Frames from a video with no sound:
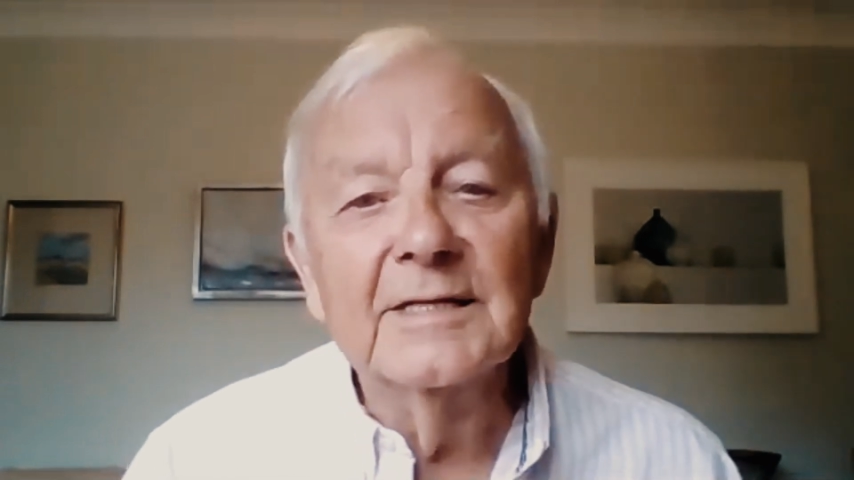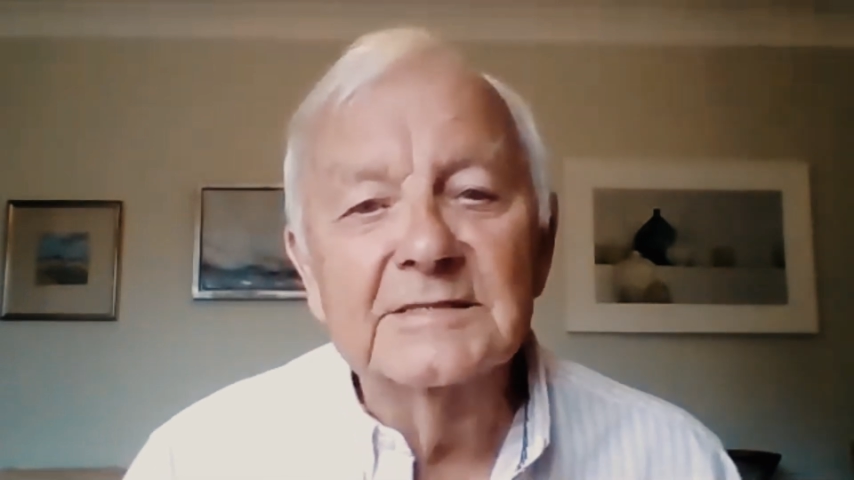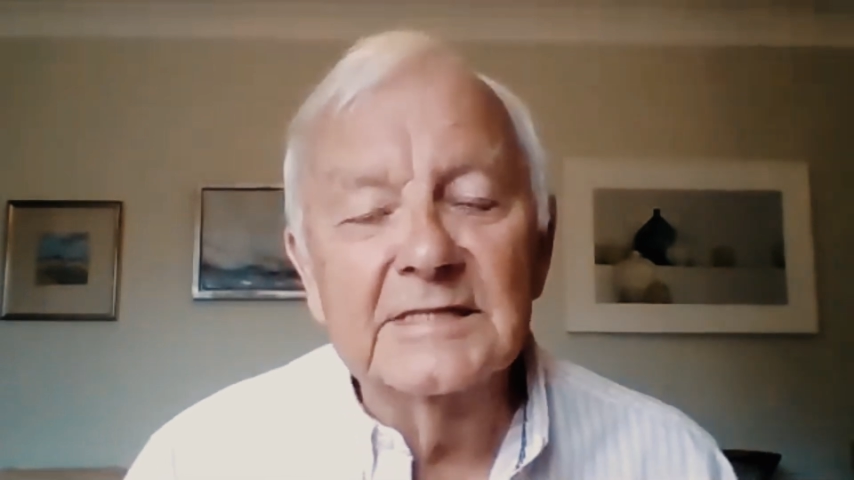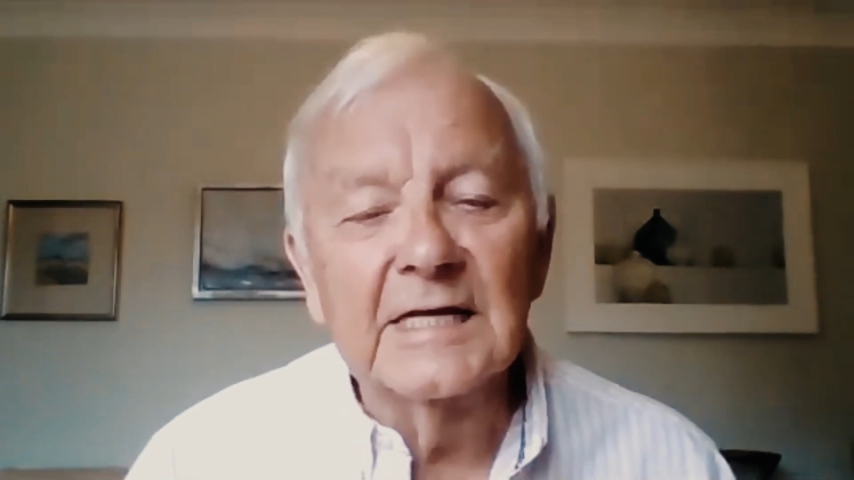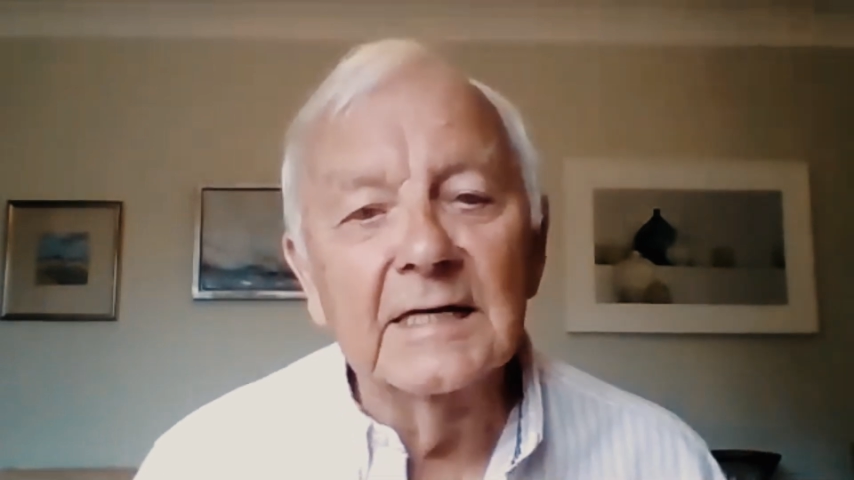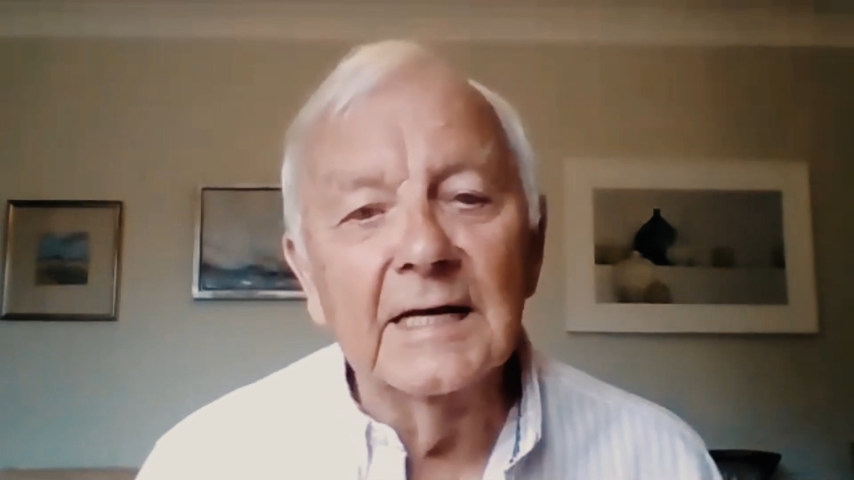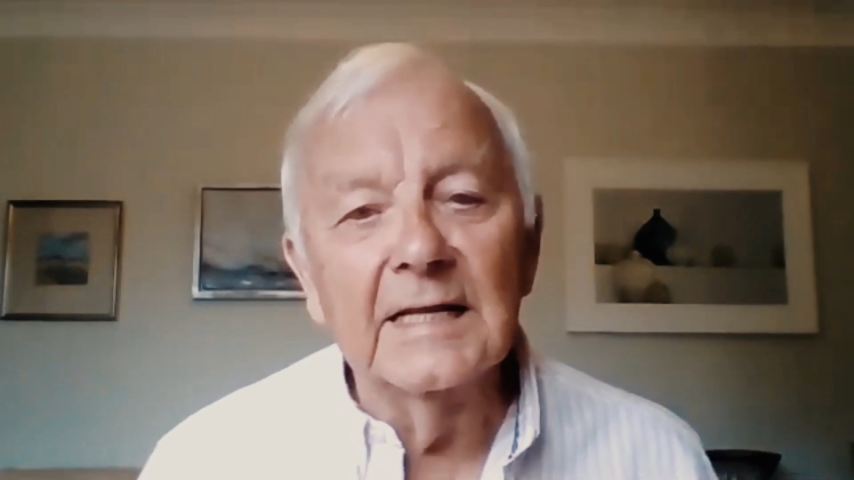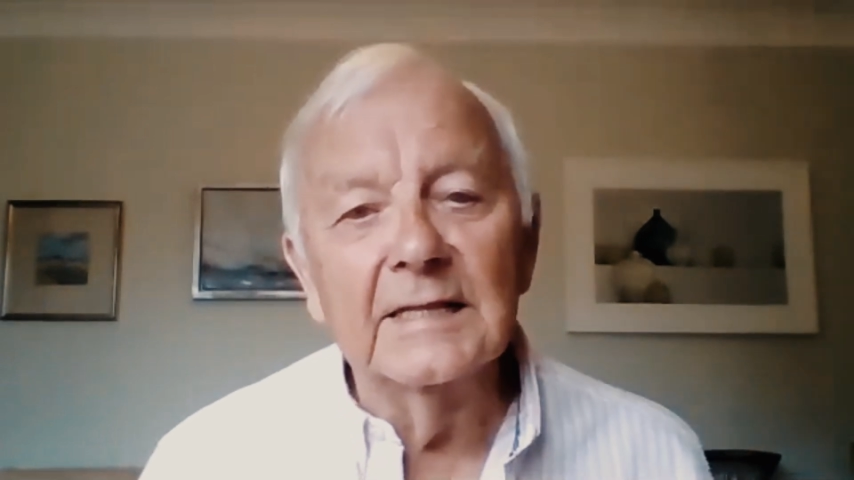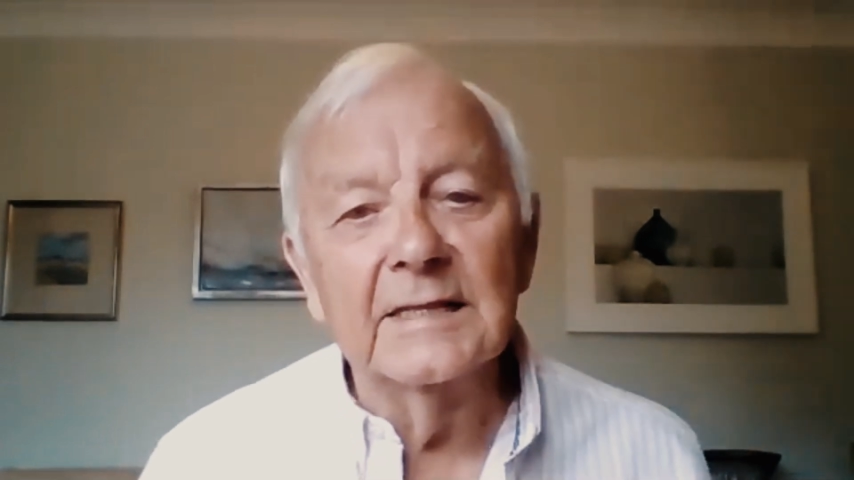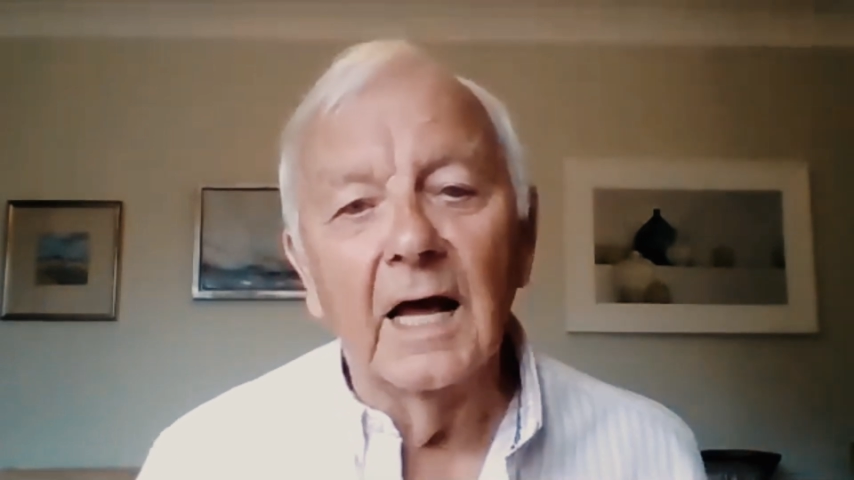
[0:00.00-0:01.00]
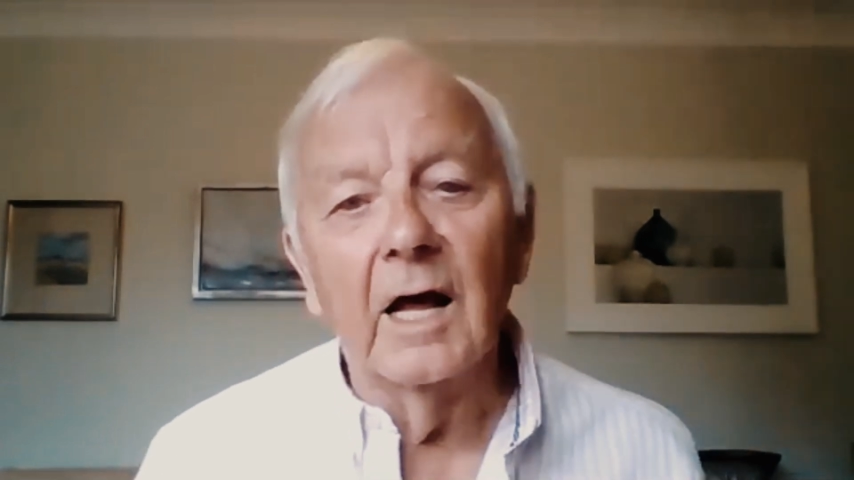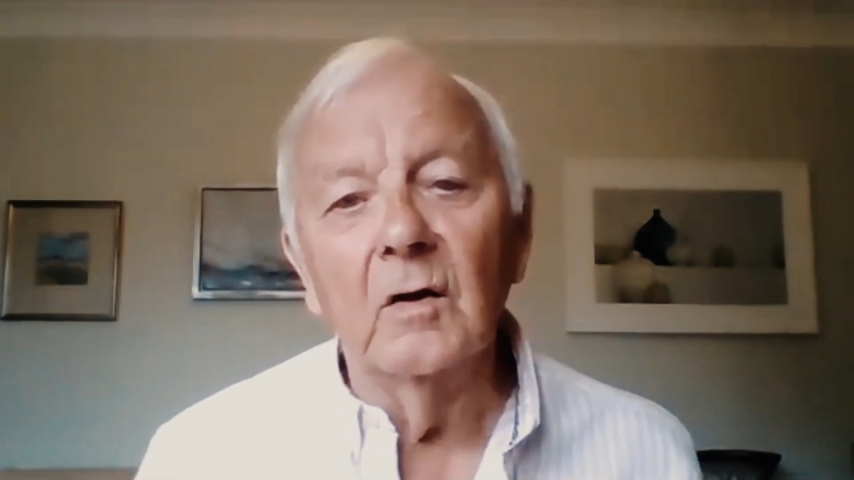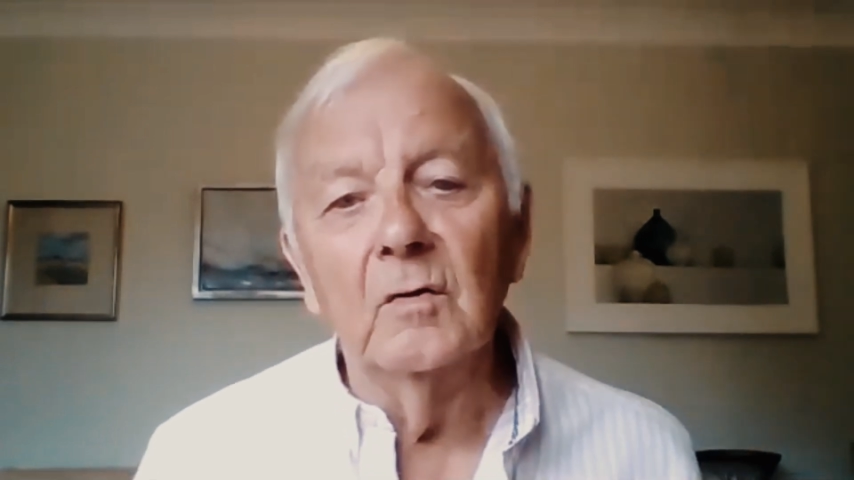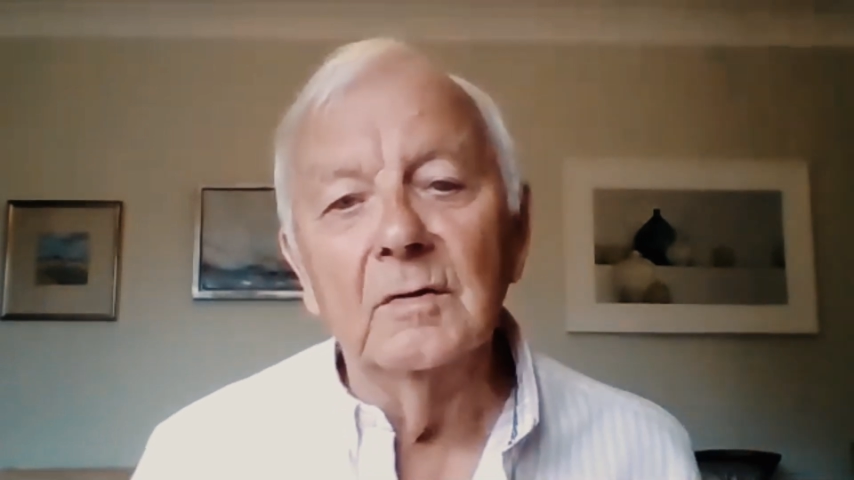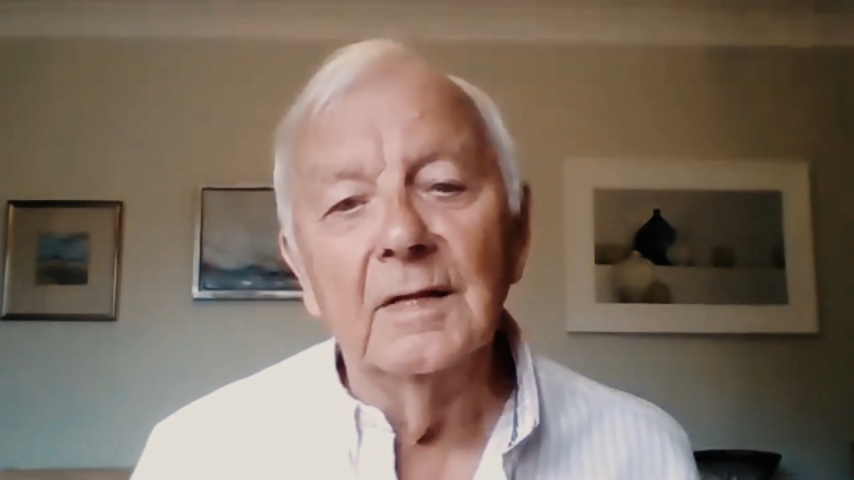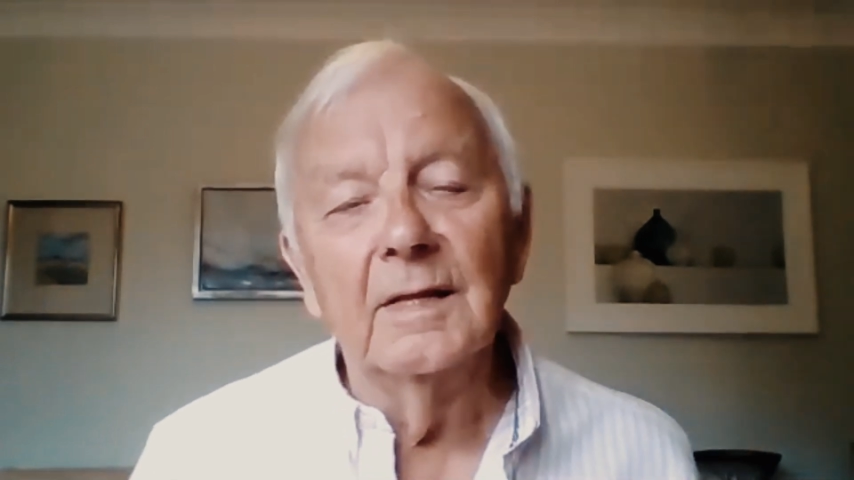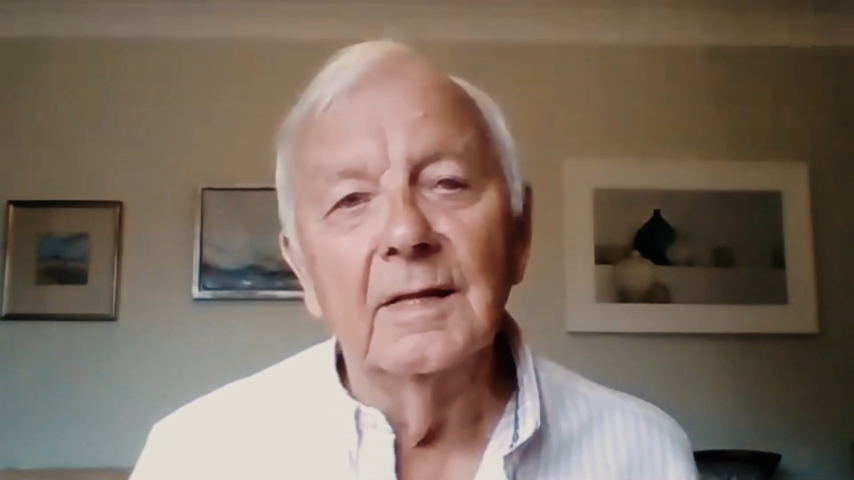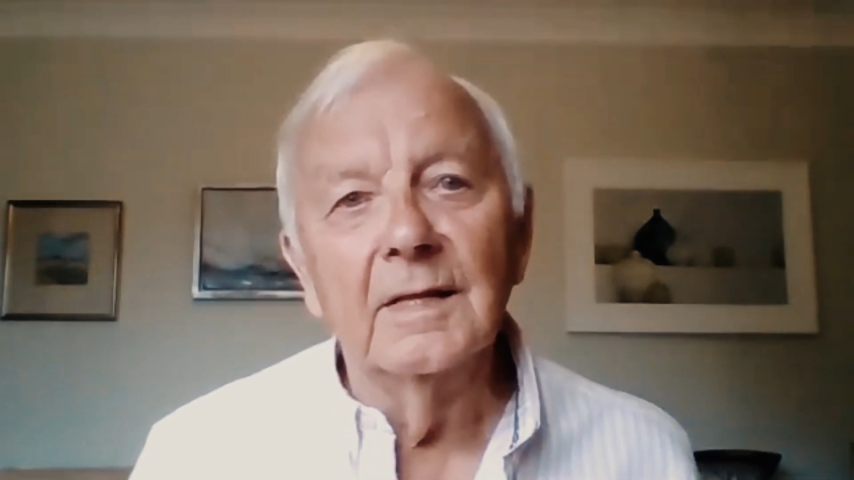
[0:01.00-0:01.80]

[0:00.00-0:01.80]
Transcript: suddenly the whole